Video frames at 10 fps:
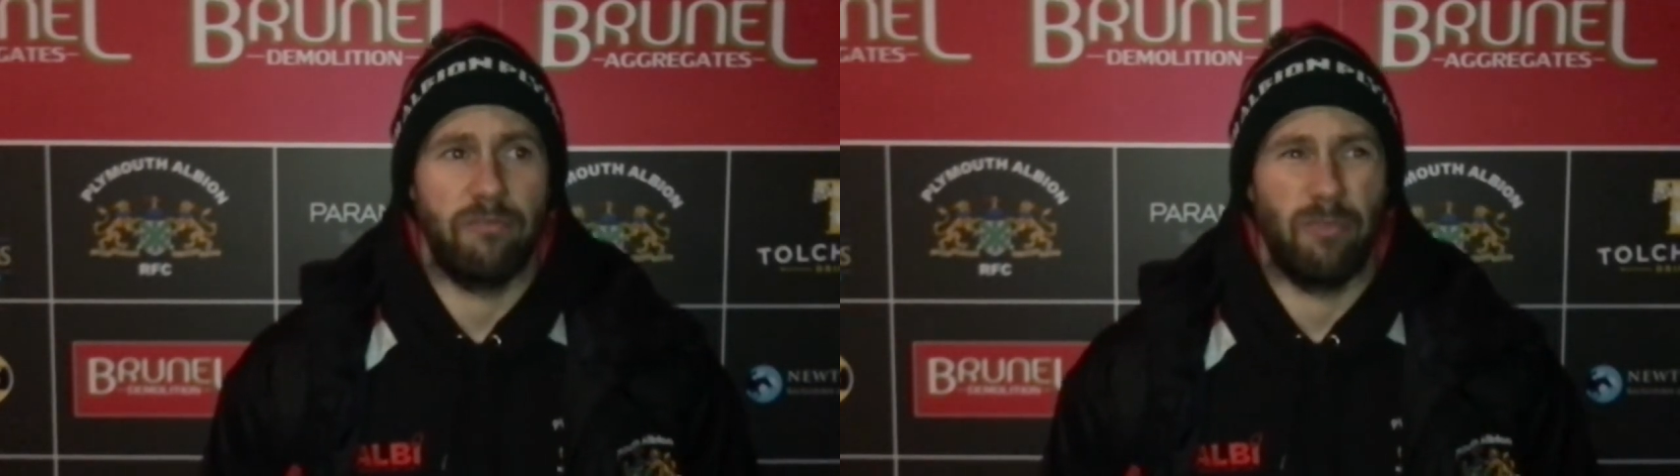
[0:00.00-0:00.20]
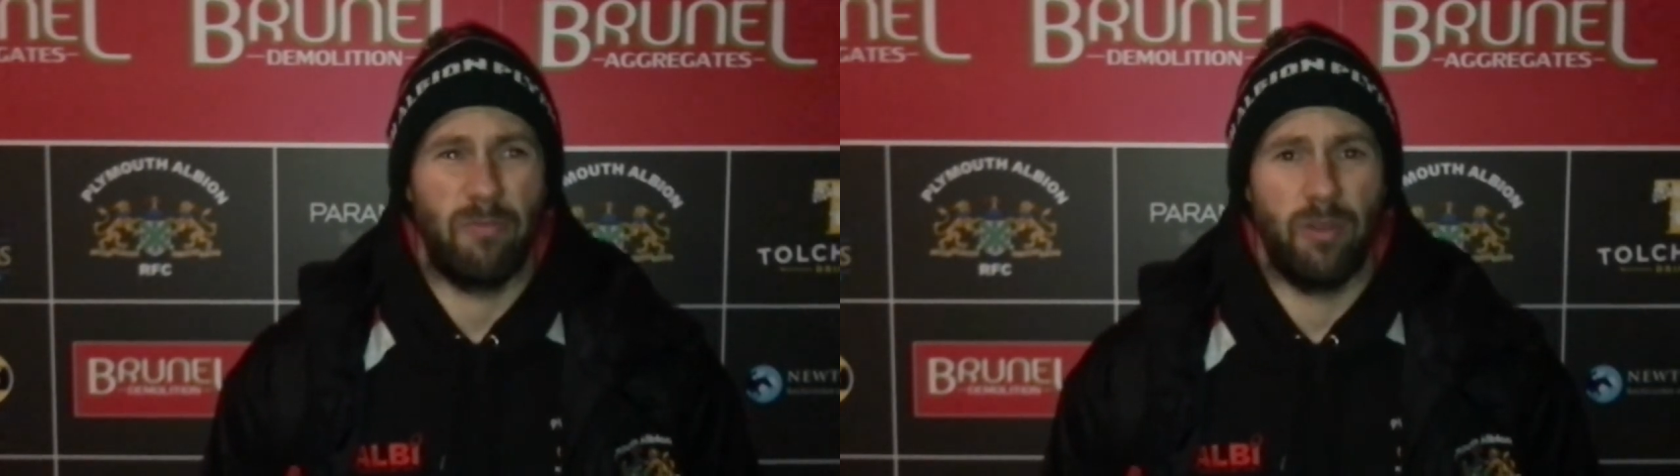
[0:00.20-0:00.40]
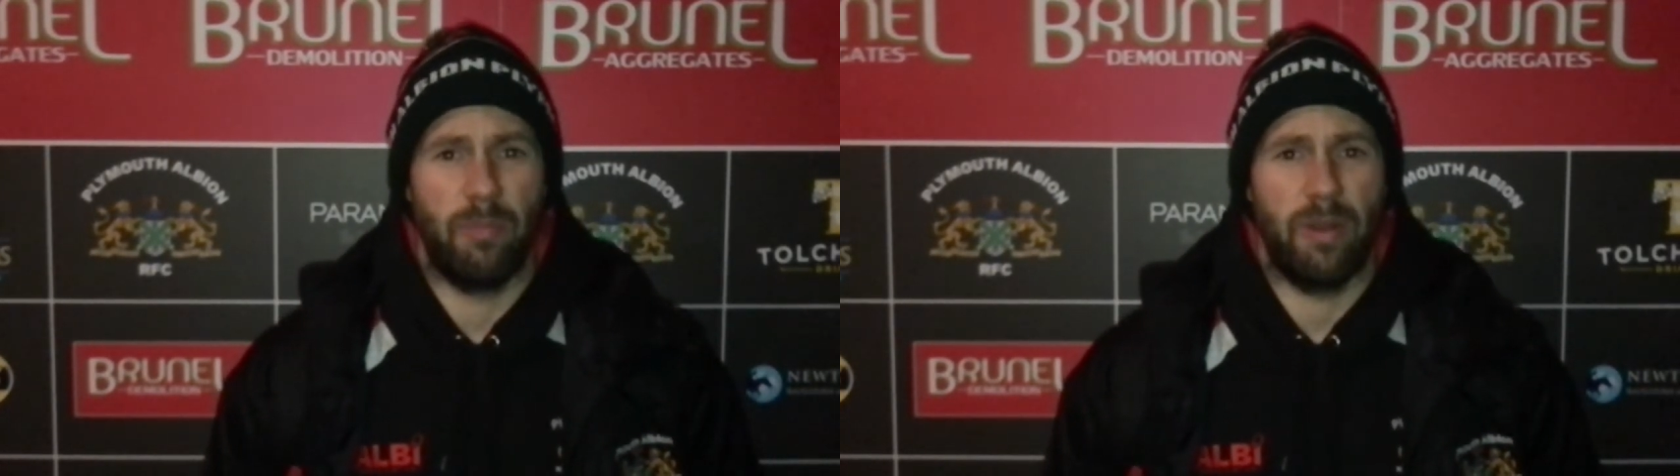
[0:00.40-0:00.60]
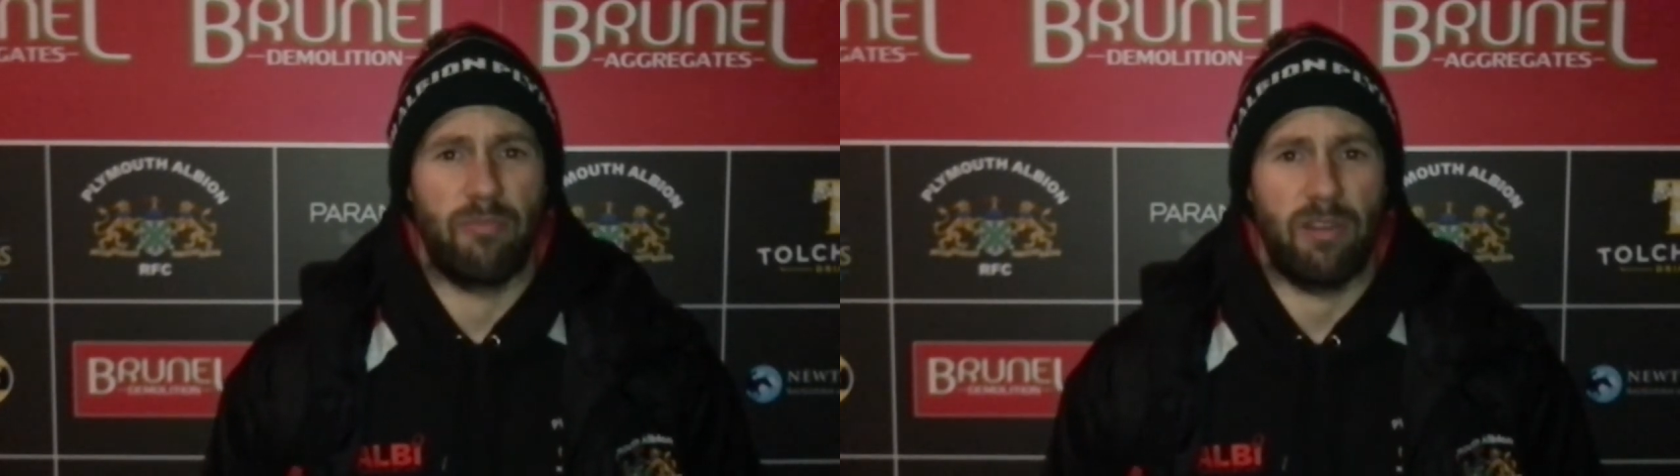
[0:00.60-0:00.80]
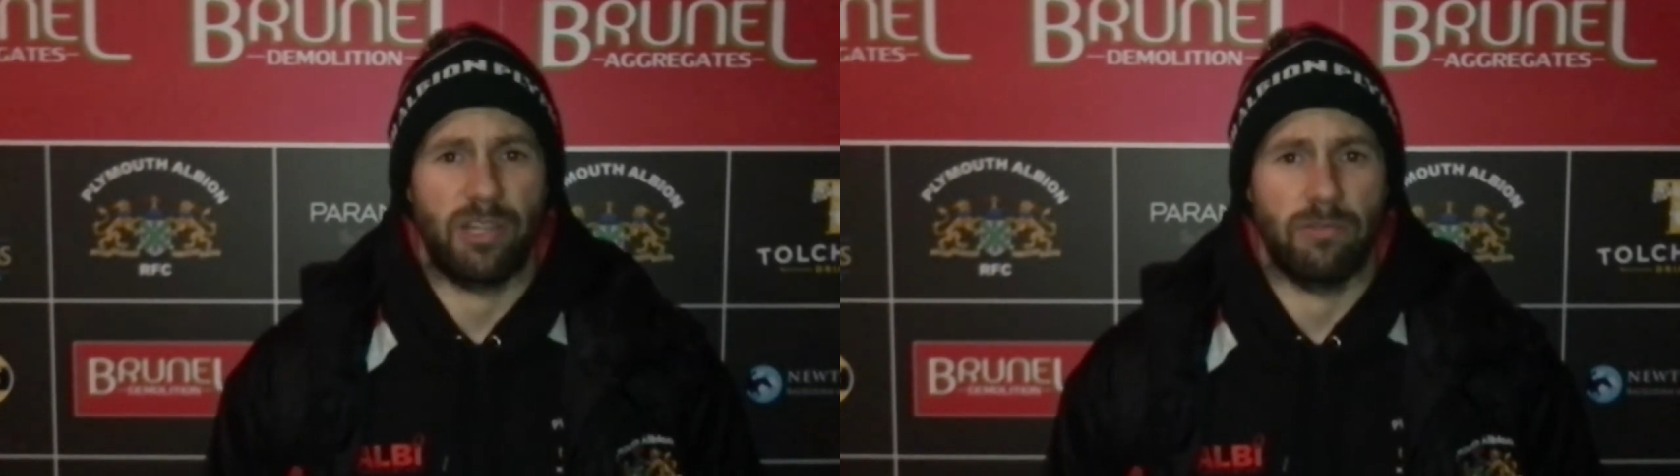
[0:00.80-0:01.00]
We've put a bit of
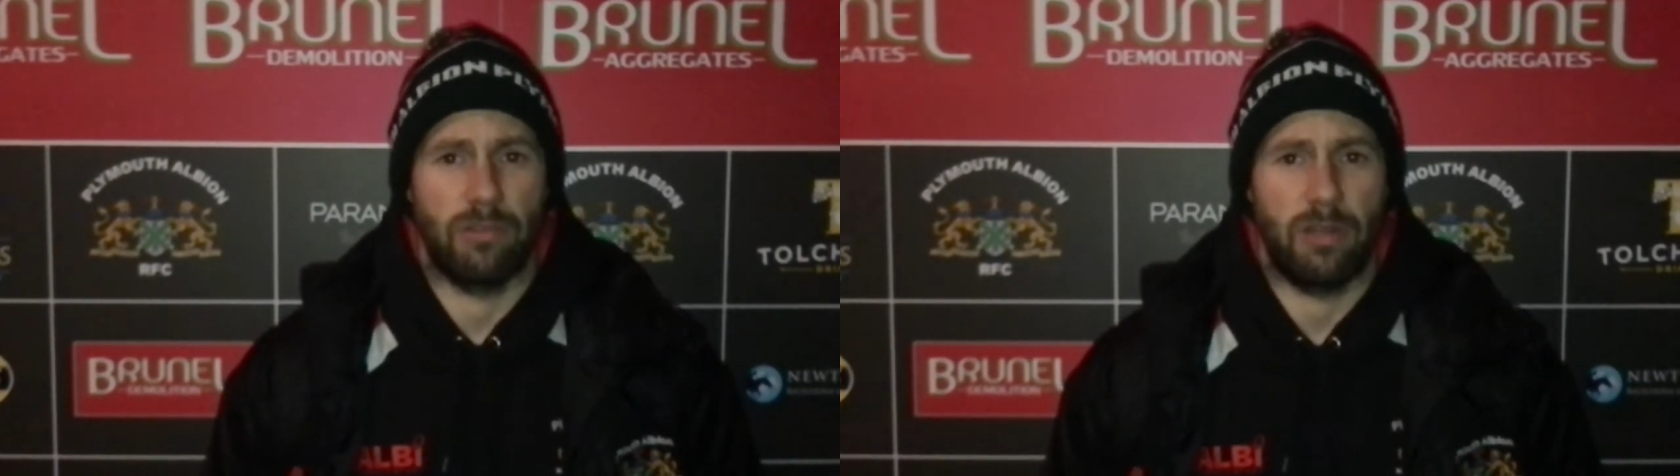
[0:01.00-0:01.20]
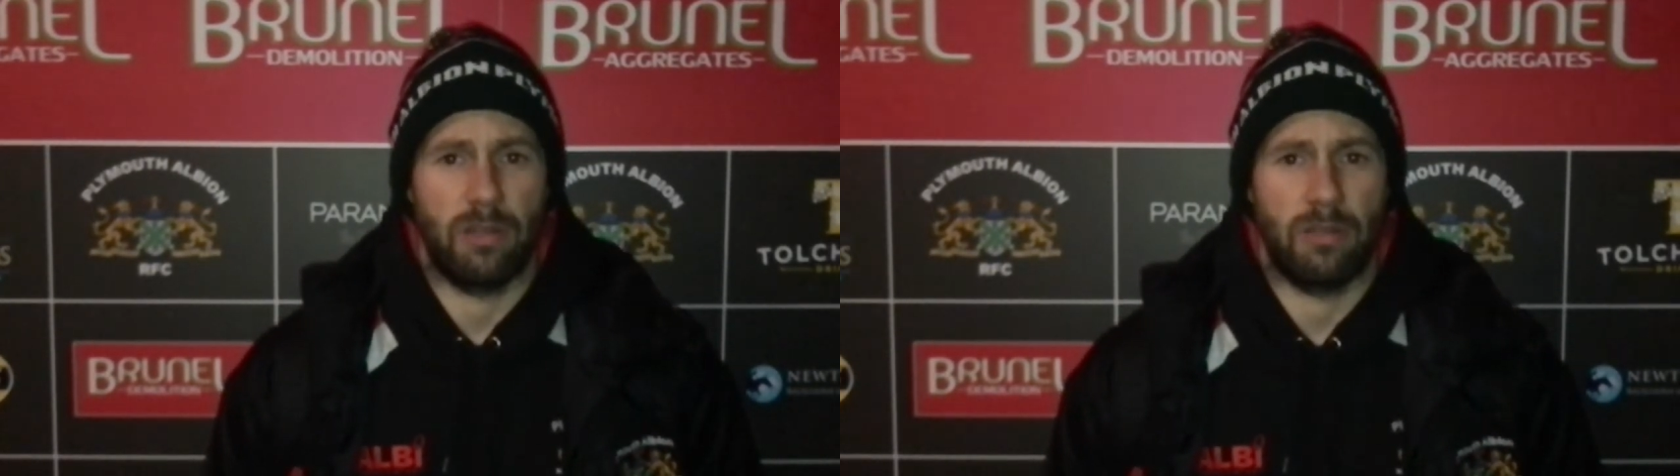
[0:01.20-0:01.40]
pressure on our